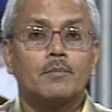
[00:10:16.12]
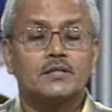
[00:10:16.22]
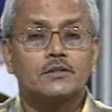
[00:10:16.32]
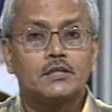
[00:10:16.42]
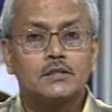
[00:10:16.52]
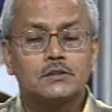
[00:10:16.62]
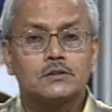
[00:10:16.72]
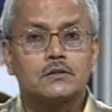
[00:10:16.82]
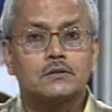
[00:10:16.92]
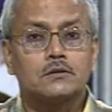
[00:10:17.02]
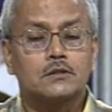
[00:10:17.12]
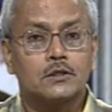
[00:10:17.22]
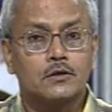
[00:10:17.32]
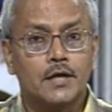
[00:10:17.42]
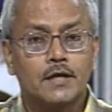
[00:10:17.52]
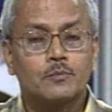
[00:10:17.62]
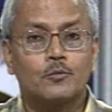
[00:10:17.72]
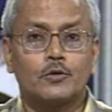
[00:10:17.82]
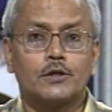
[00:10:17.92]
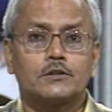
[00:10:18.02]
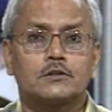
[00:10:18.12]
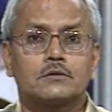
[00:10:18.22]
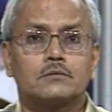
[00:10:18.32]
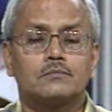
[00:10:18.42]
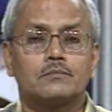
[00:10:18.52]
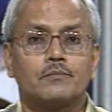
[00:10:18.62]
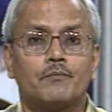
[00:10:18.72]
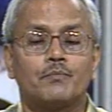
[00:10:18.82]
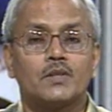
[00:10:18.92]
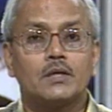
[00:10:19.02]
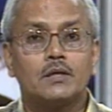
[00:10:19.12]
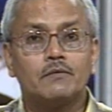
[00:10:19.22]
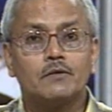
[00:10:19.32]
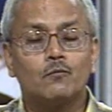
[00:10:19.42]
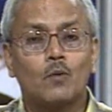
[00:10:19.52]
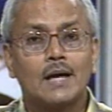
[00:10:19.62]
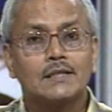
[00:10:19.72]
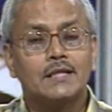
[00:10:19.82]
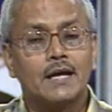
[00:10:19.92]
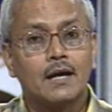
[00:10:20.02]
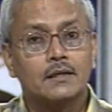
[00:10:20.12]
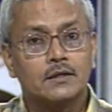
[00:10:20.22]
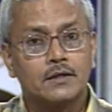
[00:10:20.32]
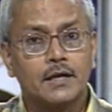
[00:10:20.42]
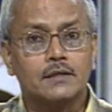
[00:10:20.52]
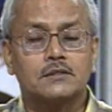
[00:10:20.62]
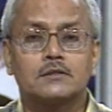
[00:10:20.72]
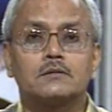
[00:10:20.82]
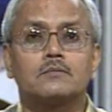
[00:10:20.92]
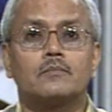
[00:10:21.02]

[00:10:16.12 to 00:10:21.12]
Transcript: but these great poets, even while they are great,